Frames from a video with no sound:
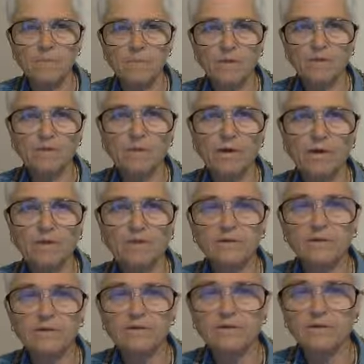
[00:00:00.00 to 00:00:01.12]
the
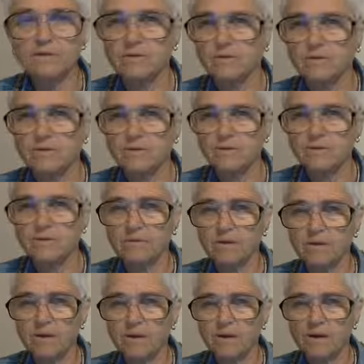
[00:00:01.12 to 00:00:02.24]
dualities.
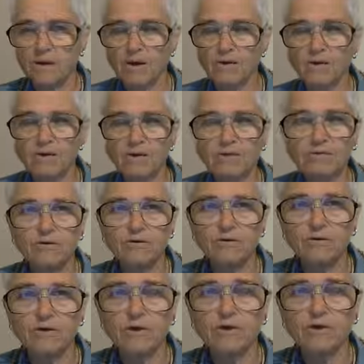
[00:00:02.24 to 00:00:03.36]
Hare
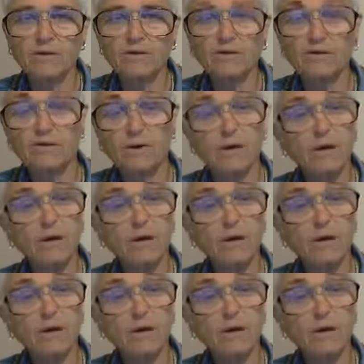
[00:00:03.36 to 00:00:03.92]
Krishna, Krishna.